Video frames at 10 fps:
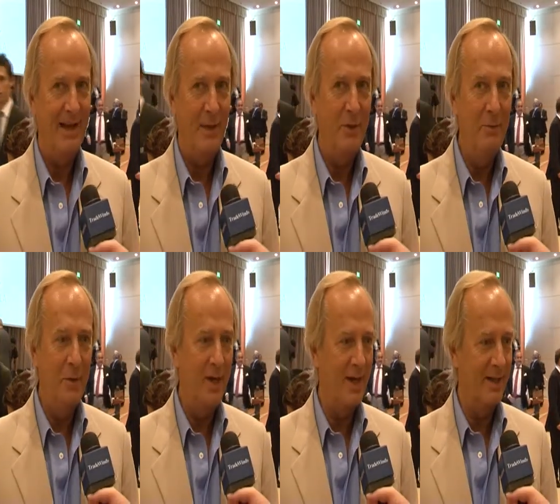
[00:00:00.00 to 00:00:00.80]
I don't think we're
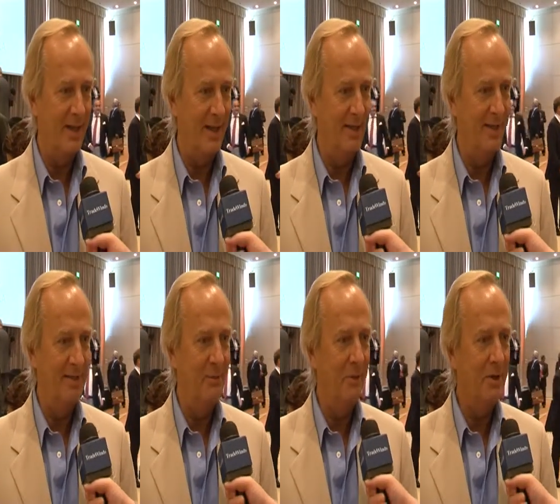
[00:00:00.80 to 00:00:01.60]
a hardliner. I
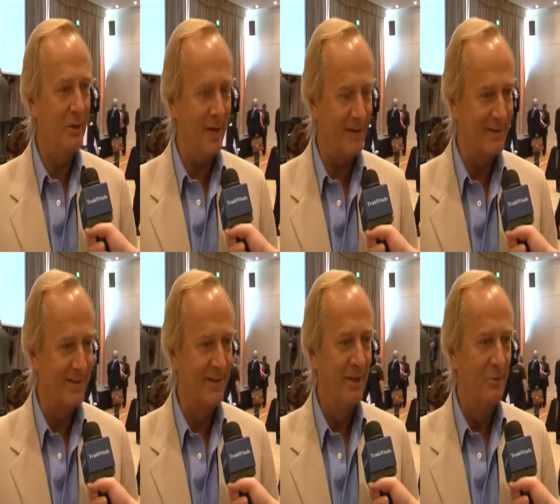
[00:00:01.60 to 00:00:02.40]
think we're correct.
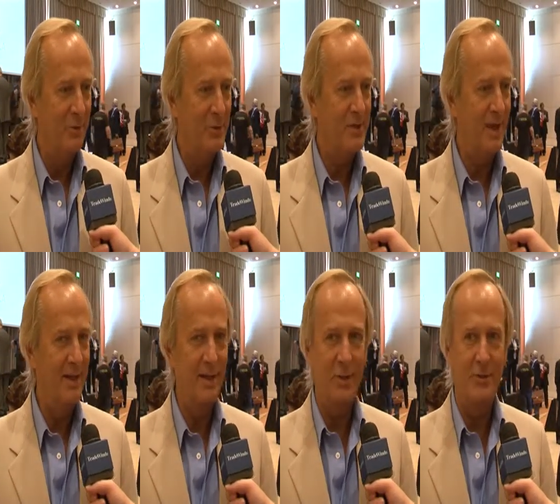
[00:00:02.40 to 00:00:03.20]
When you sign
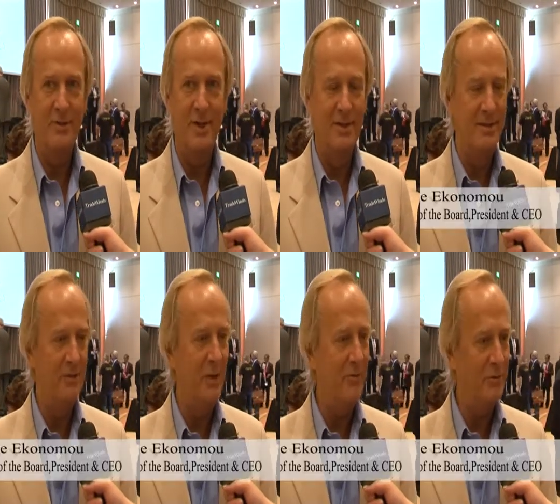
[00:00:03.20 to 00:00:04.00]
a contract,
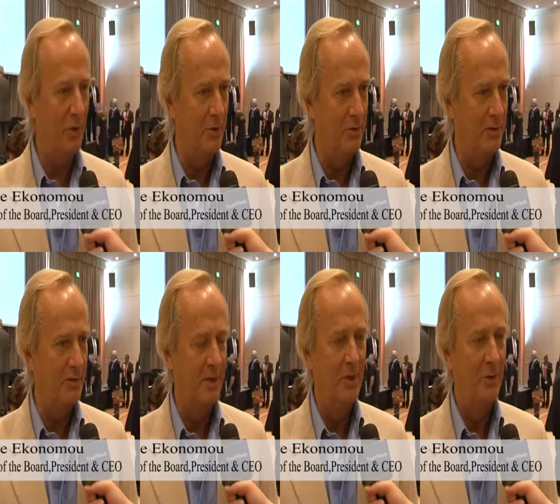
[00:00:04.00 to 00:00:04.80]
you have to honor it.
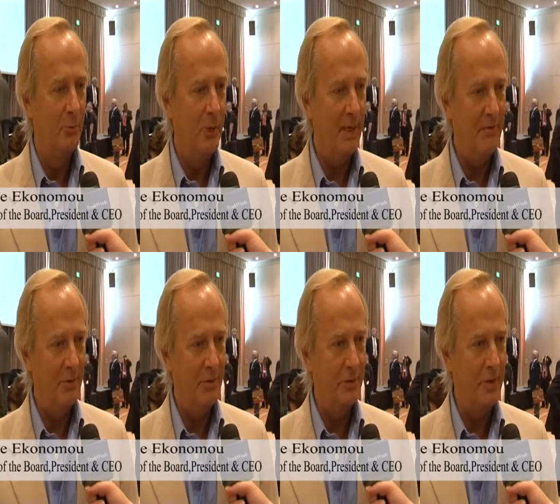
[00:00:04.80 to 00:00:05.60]
We have
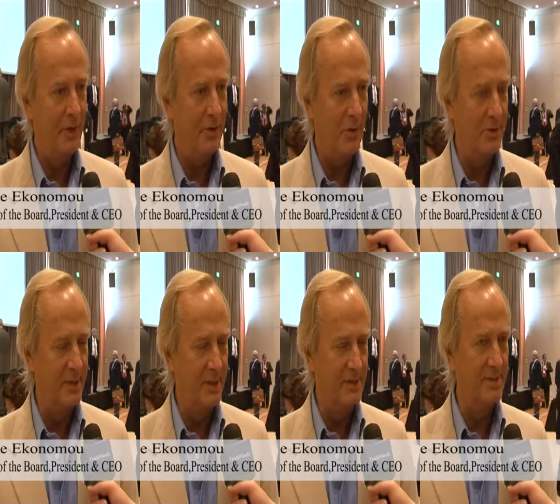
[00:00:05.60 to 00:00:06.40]
honored our
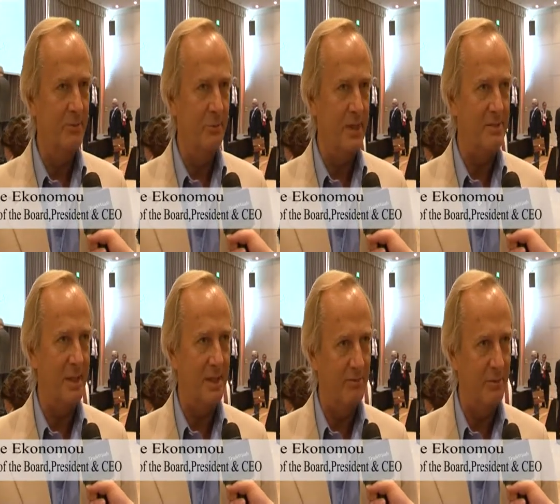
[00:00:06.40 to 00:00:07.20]
contracts. We
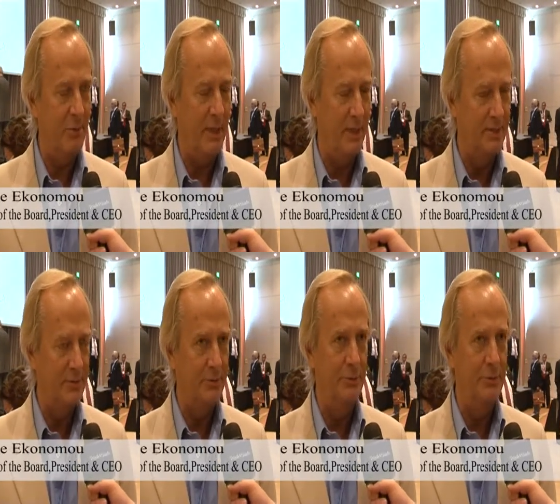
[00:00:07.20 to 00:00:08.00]
expect everybody else
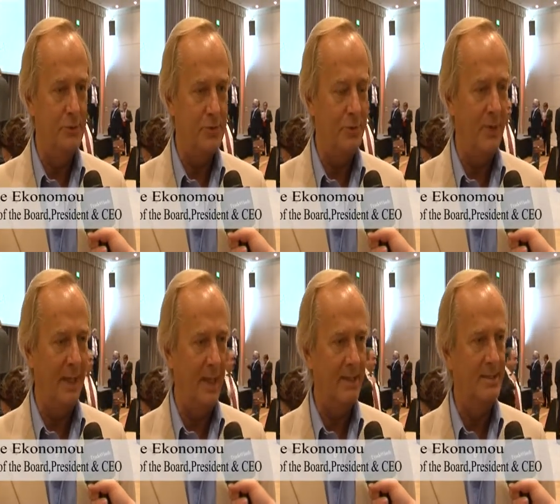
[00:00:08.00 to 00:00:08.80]
to do so
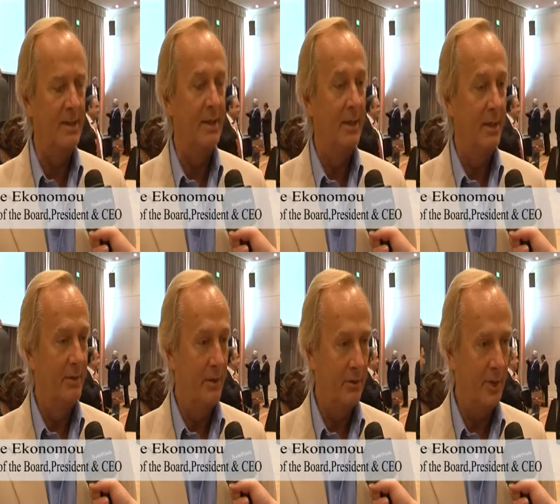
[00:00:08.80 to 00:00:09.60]
unless
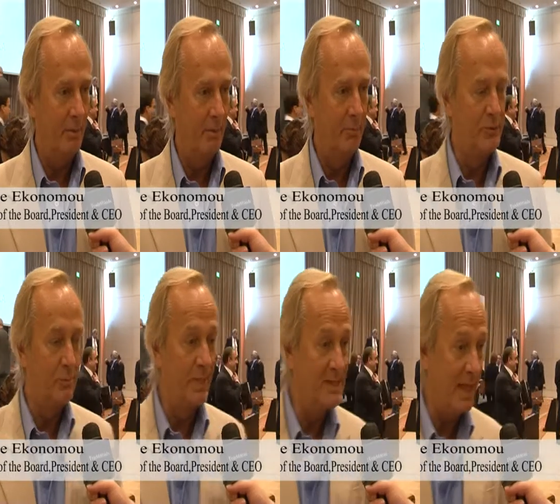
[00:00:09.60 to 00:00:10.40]
they're not able, which
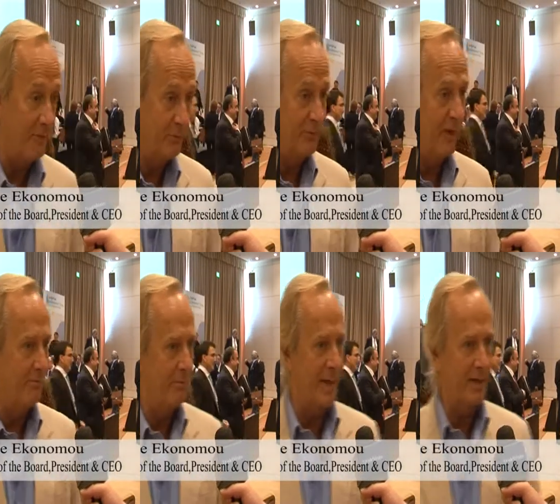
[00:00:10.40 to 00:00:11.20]
means they have to file
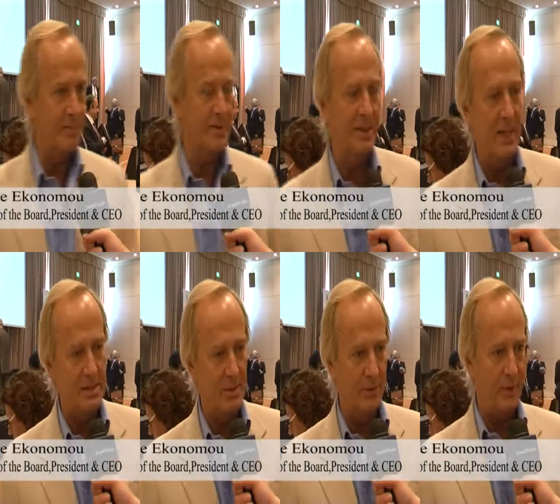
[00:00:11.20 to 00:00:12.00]
for bankruptcy. And
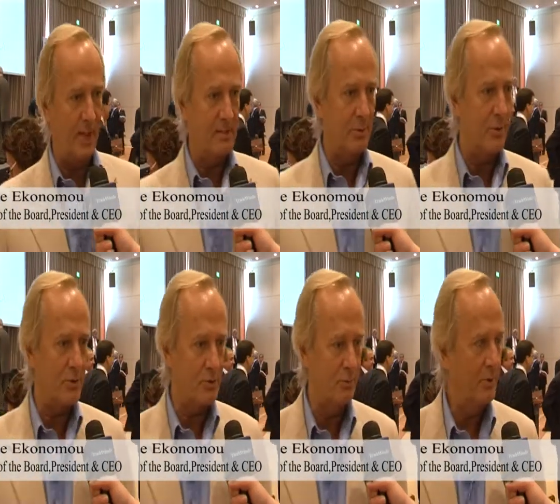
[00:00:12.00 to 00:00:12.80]
that's not the case with
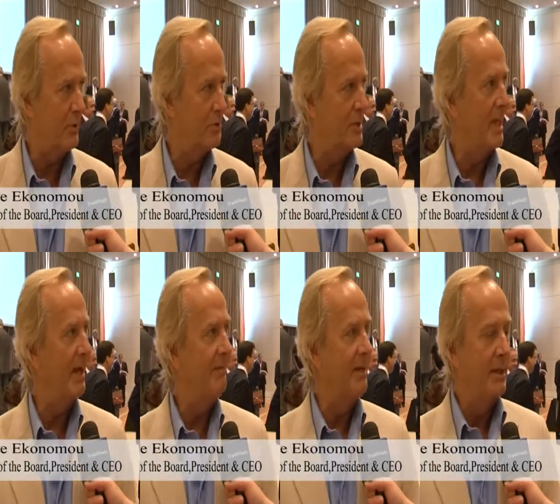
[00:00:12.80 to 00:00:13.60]
Cosco because they
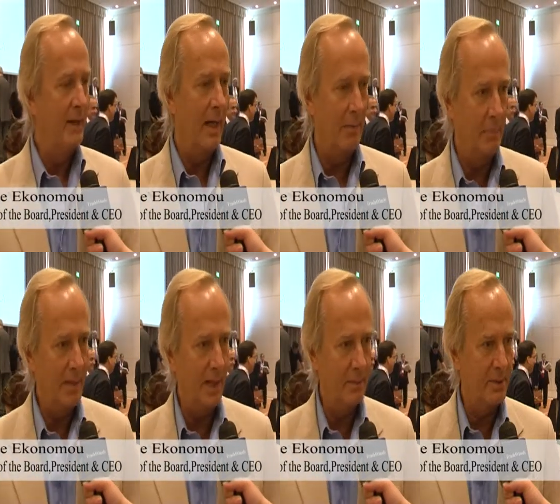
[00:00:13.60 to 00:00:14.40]
have ample
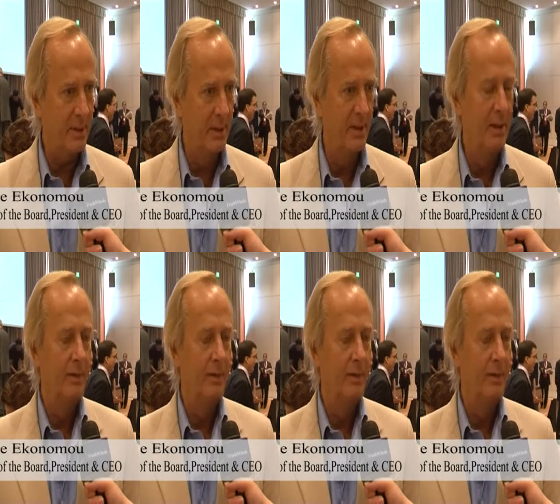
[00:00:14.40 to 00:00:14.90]
capital